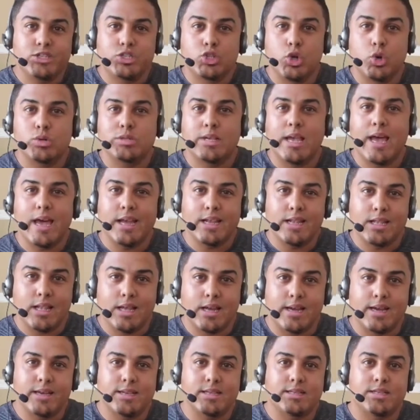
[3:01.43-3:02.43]
those
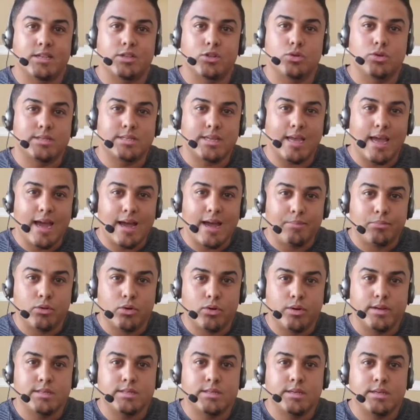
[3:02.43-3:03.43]
headlines on those
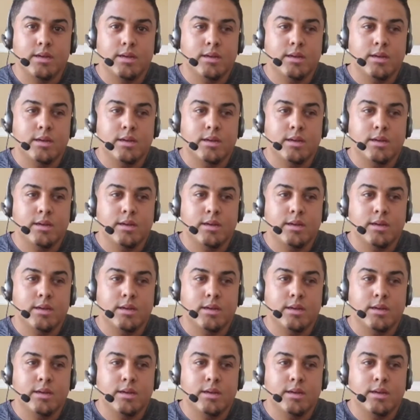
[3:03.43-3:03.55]
tabloids